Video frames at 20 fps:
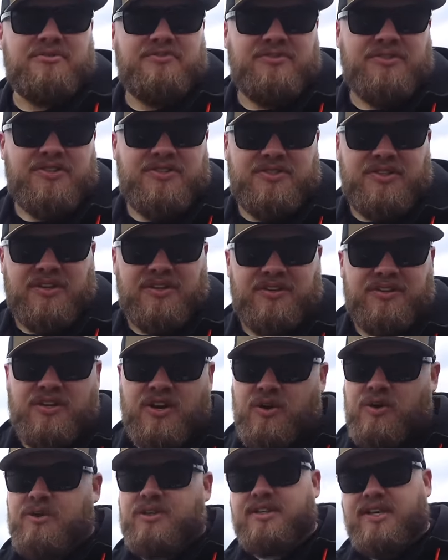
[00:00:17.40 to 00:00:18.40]
fishing.
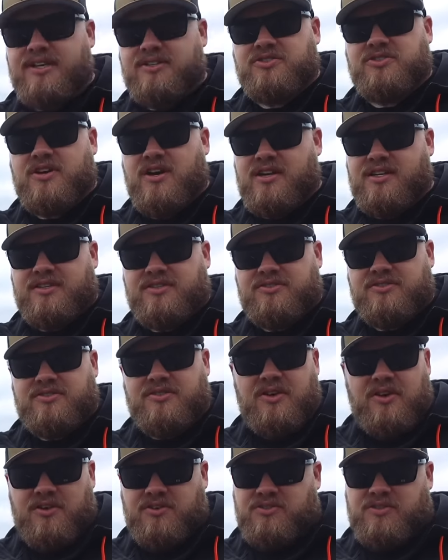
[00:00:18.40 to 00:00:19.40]
No electronics,
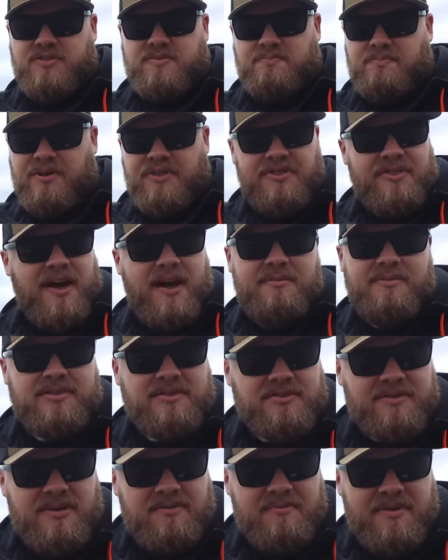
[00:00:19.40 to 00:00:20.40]
just
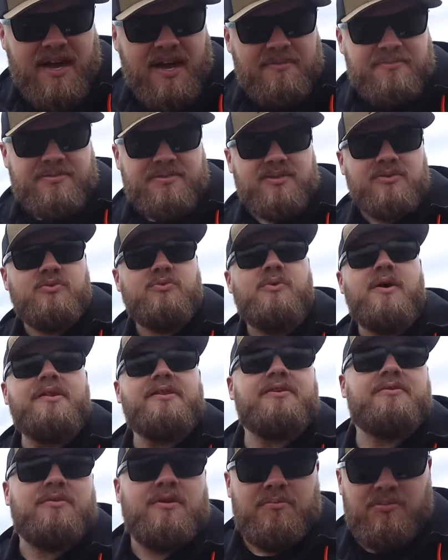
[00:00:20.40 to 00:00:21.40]
bathymetry maps and
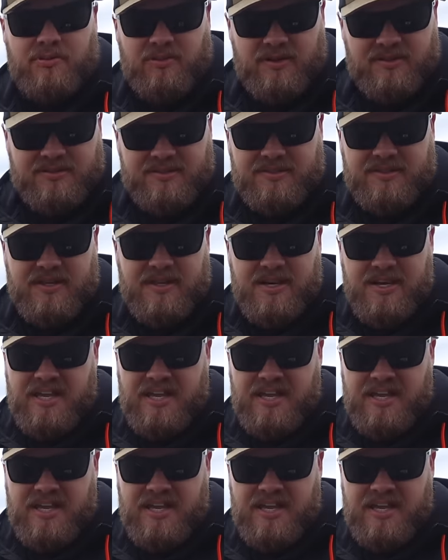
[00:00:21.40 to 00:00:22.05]
weather reports.